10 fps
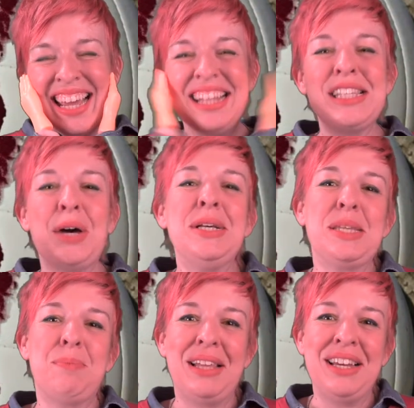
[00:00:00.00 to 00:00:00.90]
It's always
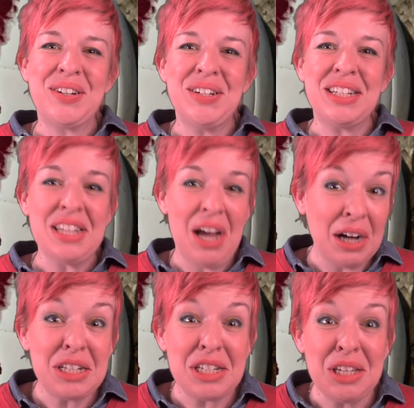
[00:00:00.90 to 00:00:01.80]
a pleasure to
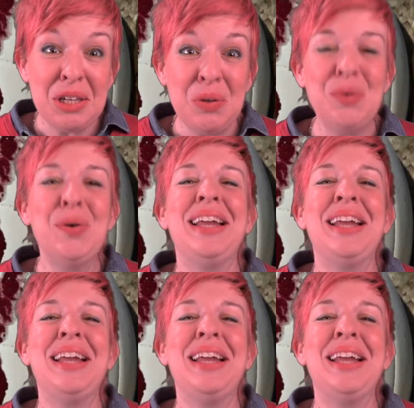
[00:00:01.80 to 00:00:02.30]
talk to you